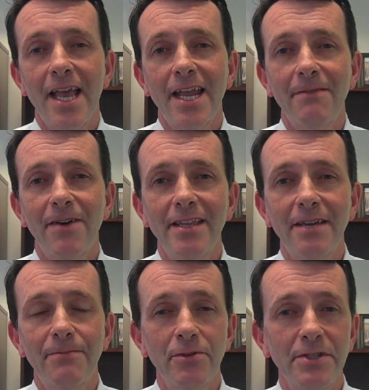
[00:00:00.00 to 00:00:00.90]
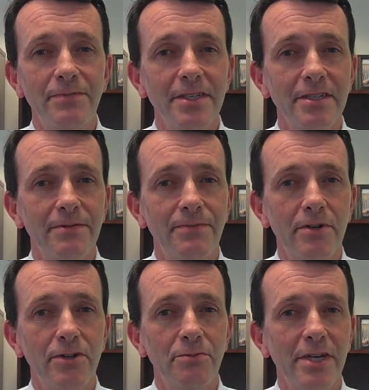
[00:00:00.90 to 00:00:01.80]
and I find that first visit
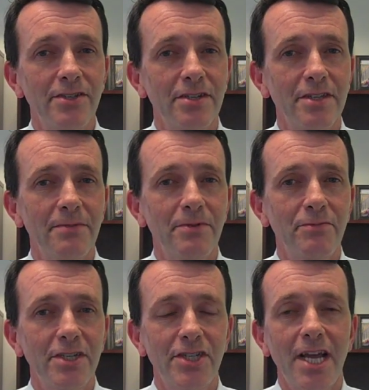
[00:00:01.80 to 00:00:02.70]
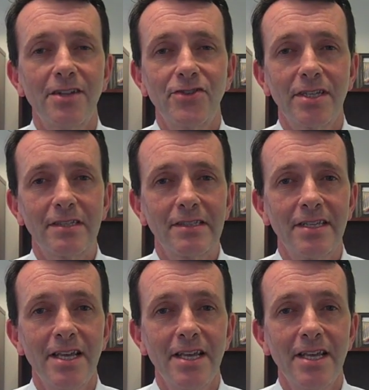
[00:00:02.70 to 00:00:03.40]
for a new patient is often pretty challenging.